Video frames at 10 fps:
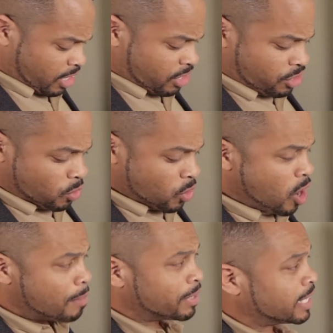So
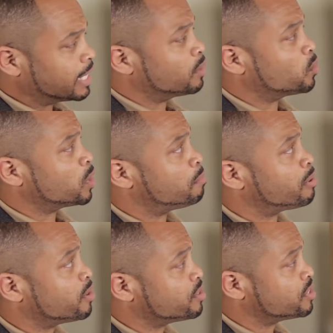normally when a
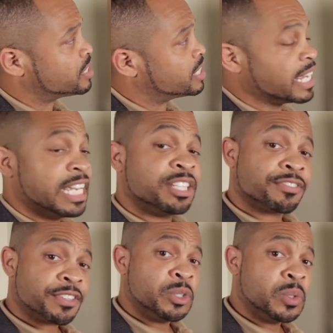person eats
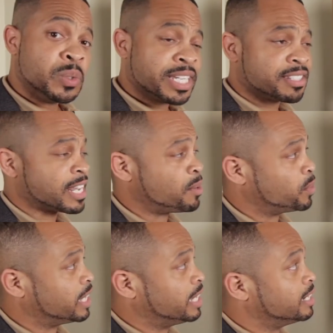food, let's say
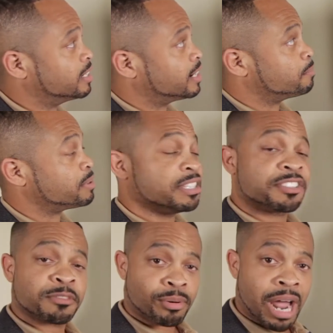we eat a
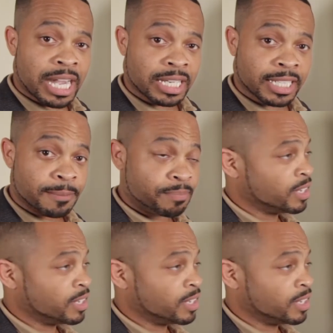piece of broccoli.